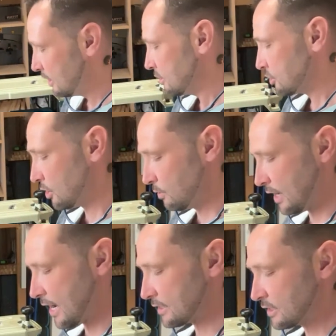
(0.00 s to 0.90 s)
So
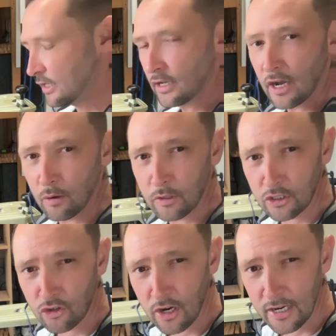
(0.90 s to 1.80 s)
yes, I will
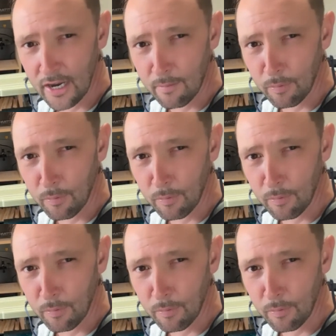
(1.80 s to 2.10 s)
try and get